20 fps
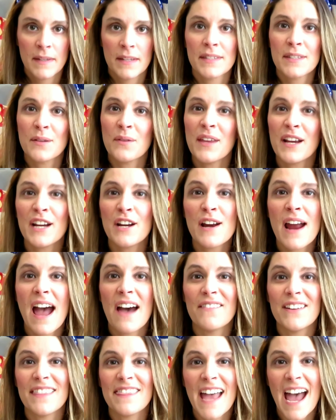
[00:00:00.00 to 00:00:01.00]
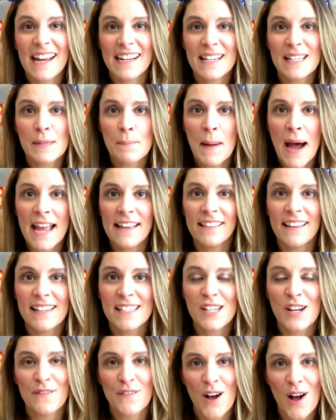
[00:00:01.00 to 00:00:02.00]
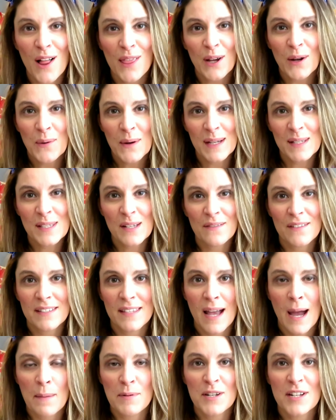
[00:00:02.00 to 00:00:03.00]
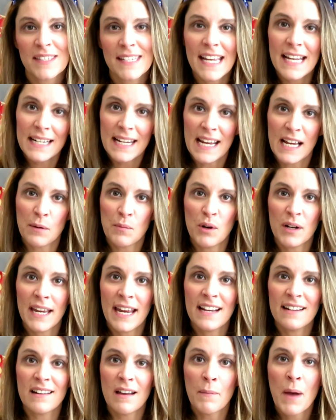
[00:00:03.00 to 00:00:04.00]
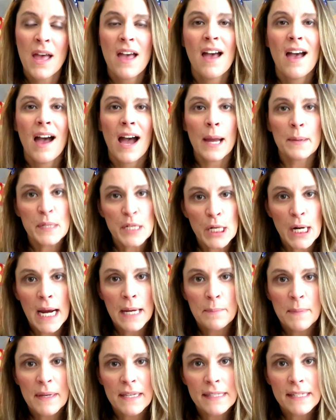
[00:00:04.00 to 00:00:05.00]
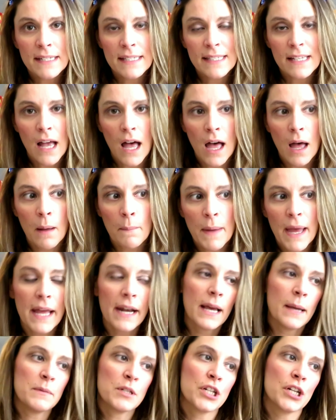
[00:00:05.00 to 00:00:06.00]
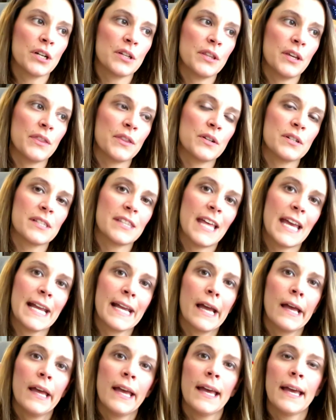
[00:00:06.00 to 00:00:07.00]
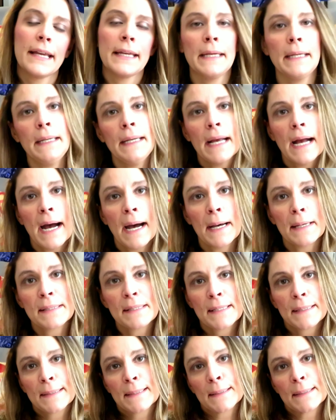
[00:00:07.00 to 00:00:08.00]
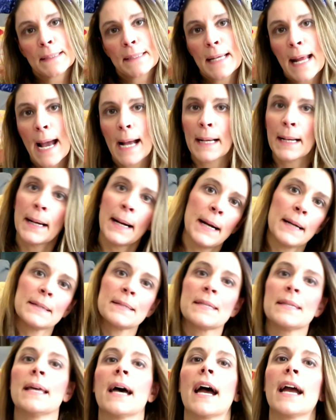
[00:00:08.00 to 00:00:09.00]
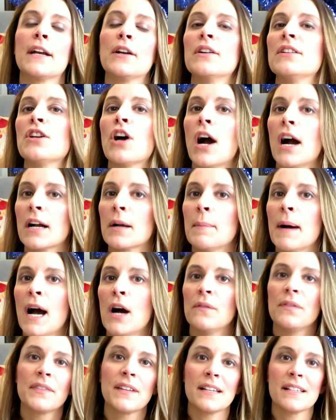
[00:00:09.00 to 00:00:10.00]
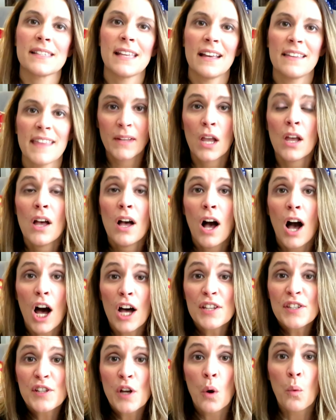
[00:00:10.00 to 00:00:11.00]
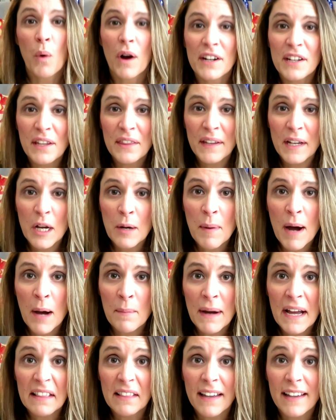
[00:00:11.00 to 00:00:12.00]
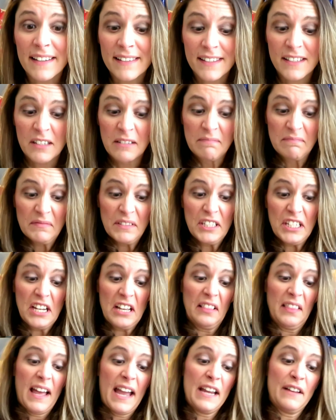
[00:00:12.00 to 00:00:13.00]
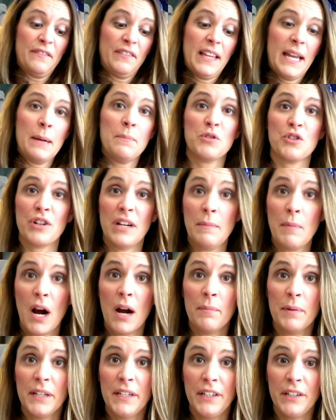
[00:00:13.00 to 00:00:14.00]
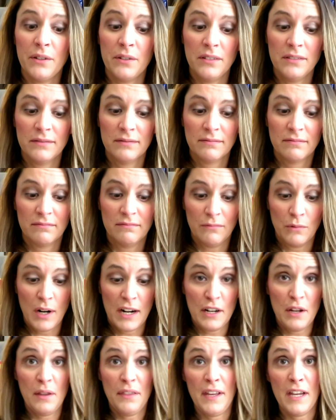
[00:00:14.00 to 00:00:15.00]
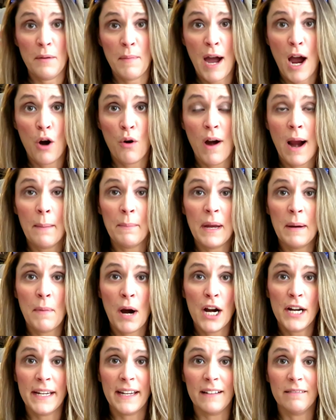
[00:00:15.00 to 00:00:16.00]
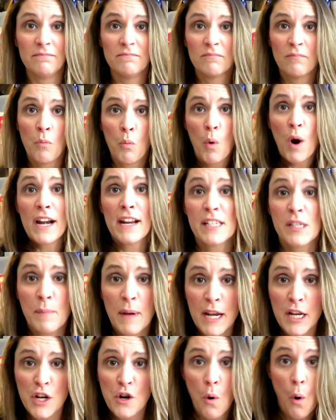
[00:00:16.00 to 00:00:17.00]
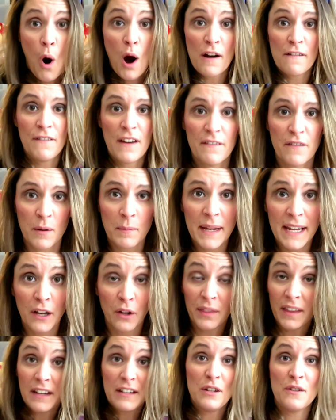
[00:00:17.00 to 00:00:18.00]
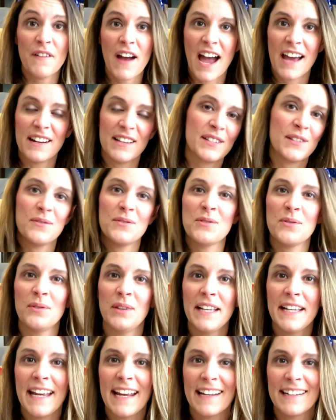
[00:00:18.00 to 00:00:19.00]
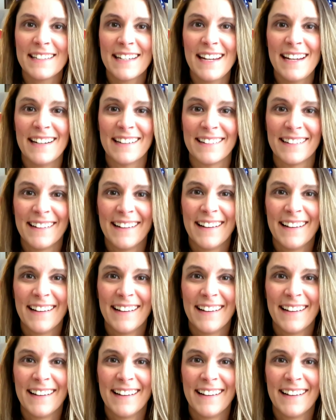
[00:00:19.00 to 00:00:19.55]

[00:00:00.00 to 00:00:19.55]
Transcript: So there you have it. That is my list of all the quick service options in Animal Kingdom. I'm sure I missed some, and I'm sure that there's like kiosks or snack carts that I could talk about and things like that. Also, what do you think about my list? Do you like Flametree BBQ? What do you think about Harambee Market? What has been your favorite meal that you've had at Satuli Canteen?